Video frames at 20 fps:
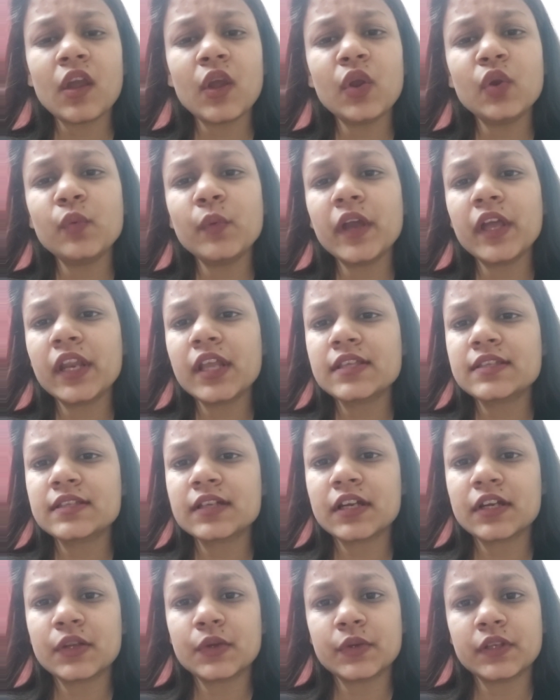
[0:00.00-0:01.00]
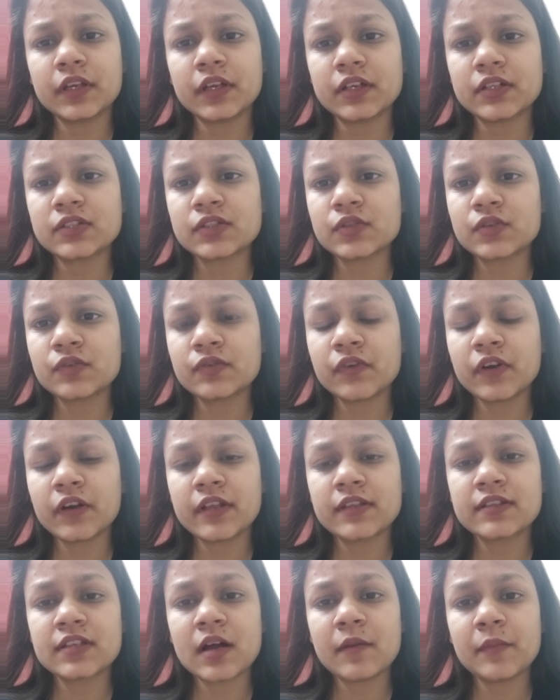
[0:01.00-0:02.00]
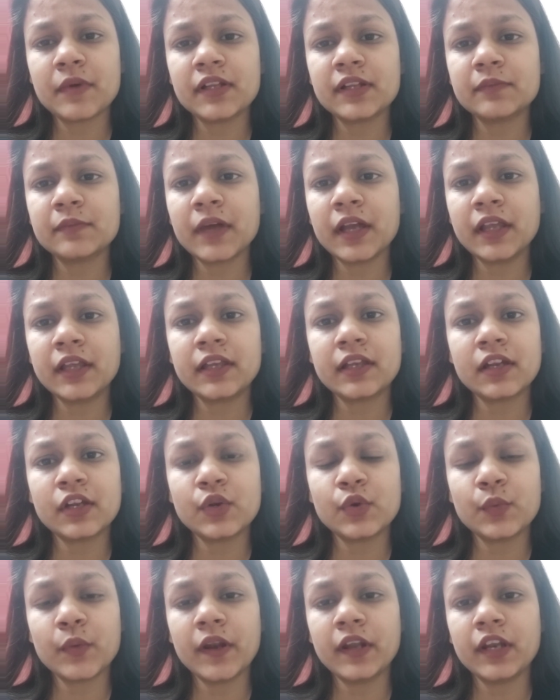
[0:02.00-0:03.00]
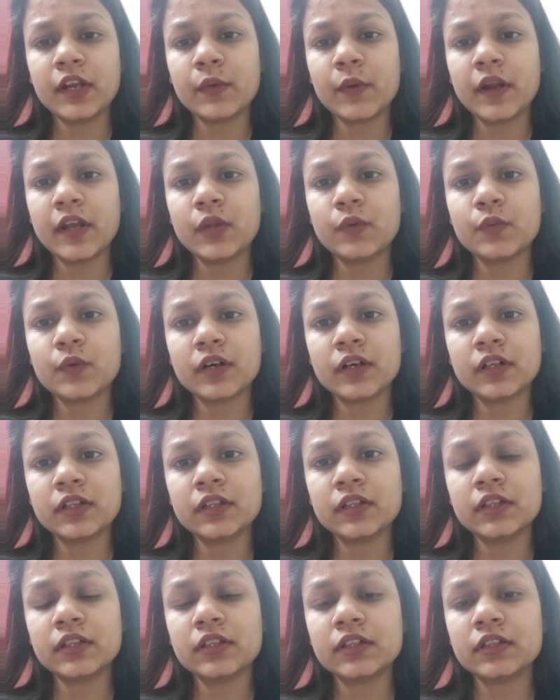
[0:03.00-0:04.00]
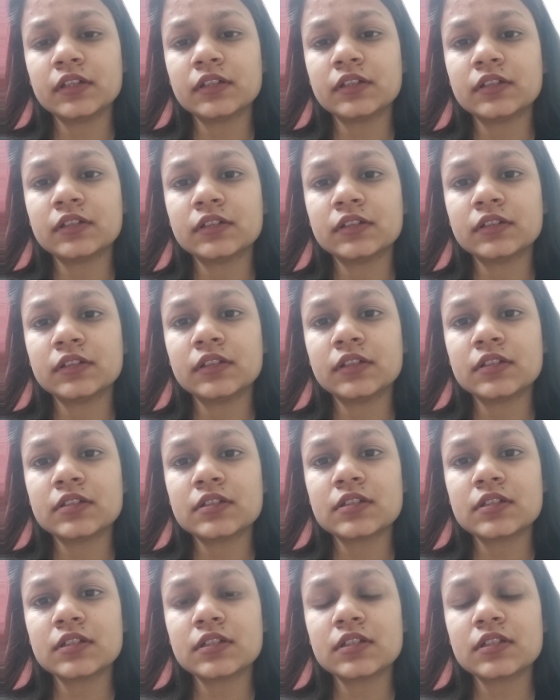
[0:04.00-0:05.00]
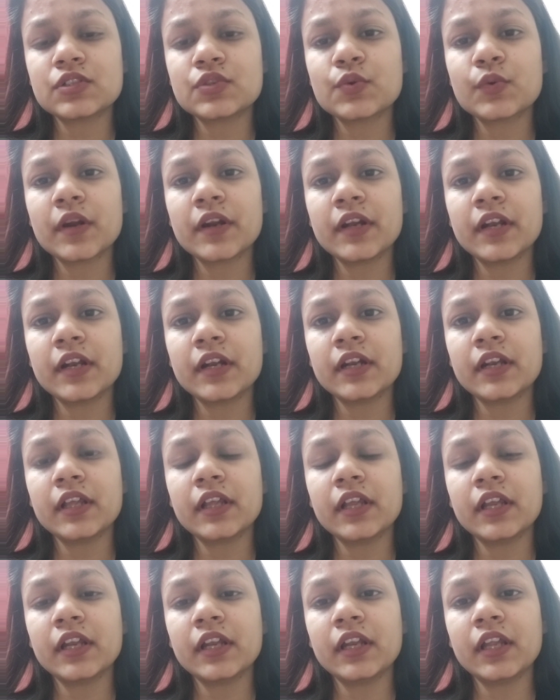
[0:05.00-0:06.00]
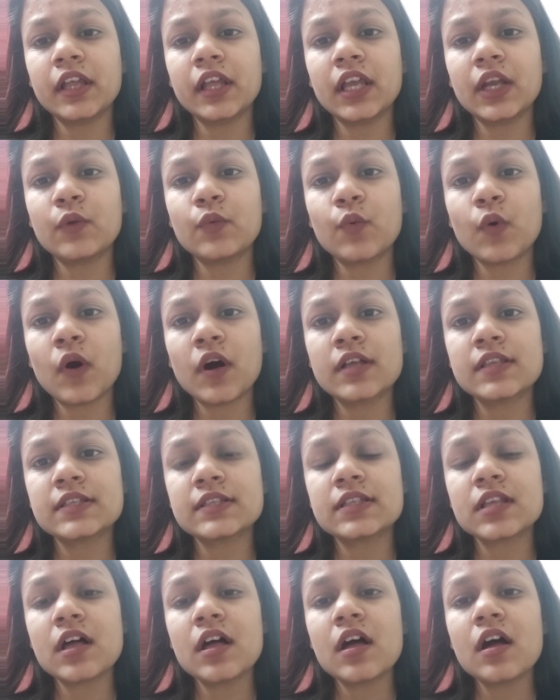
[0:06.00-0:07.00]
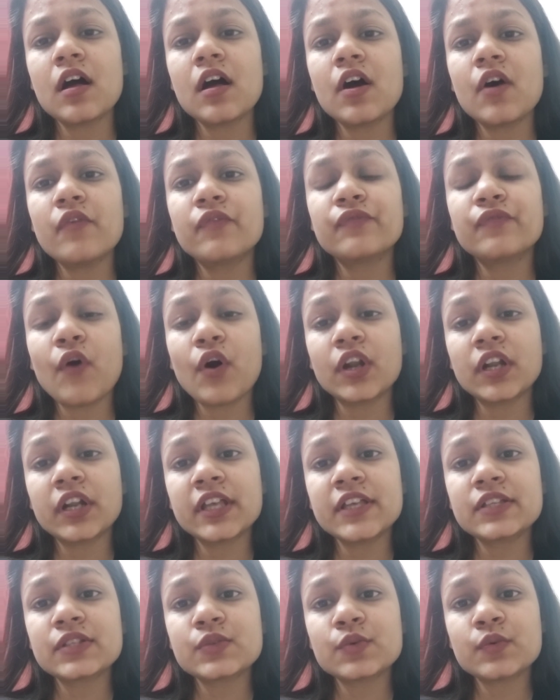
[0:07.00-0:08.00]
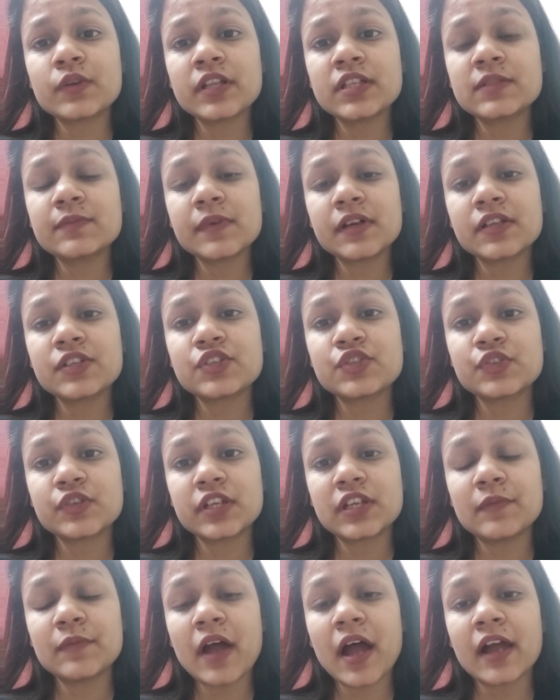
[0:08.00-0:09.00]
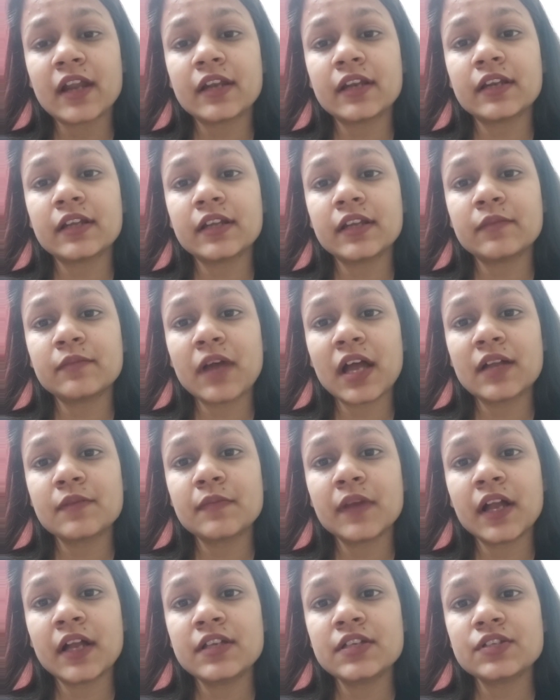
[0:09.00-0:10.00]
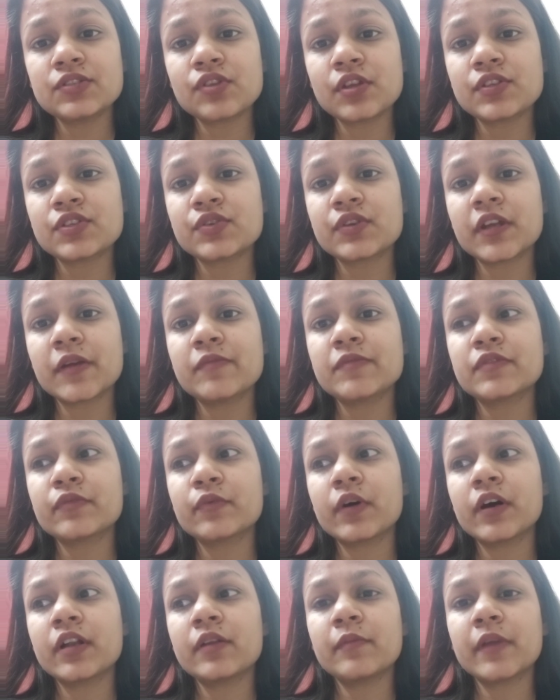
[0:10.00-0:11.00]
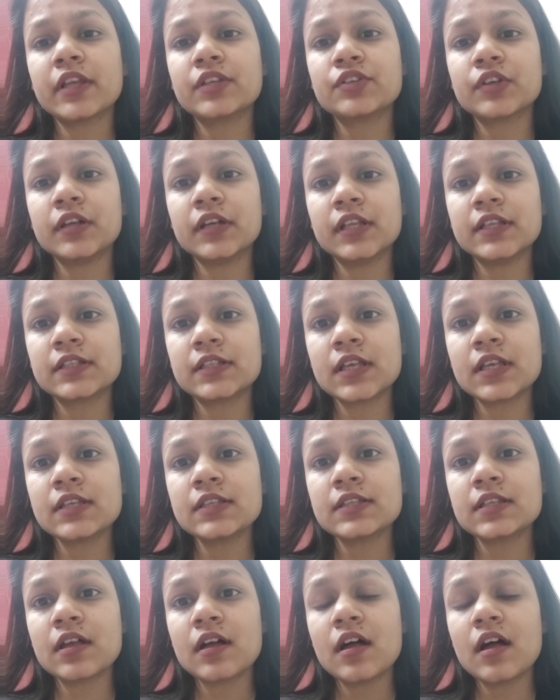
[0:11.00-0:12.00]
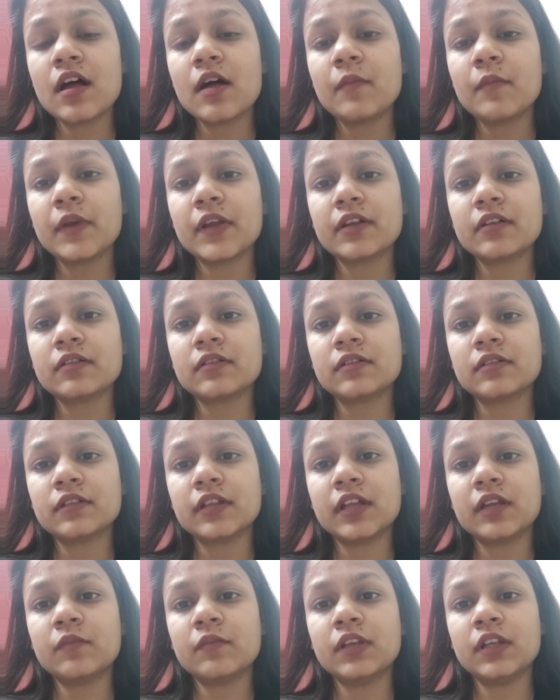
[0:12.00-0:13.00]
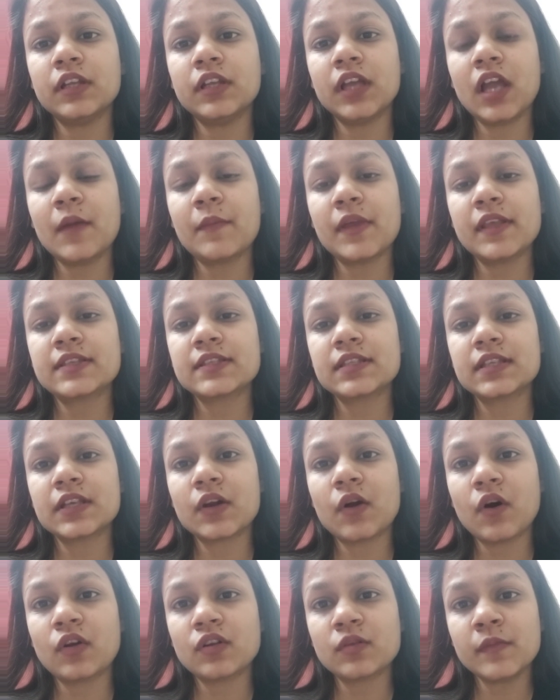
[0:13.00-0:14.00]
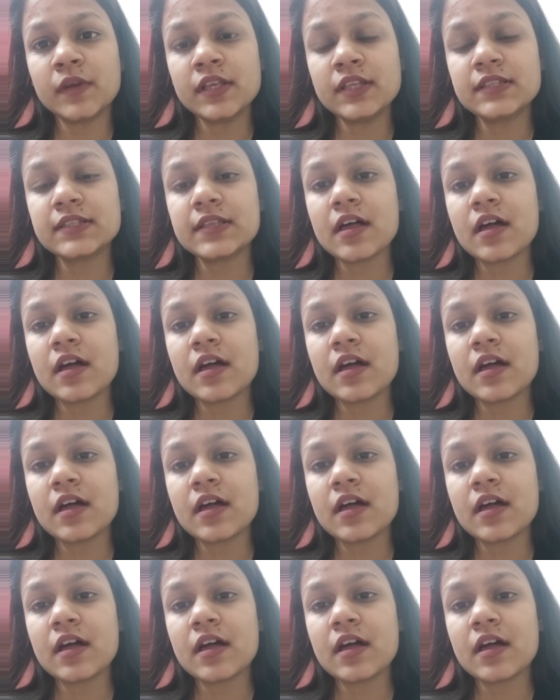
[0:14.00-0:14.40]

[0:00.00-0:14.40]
it varies year to year. So for example, in my year to 2021, the student intake was 40 students per stream, and in my batch the streams were majorly six, namely MSc Economics,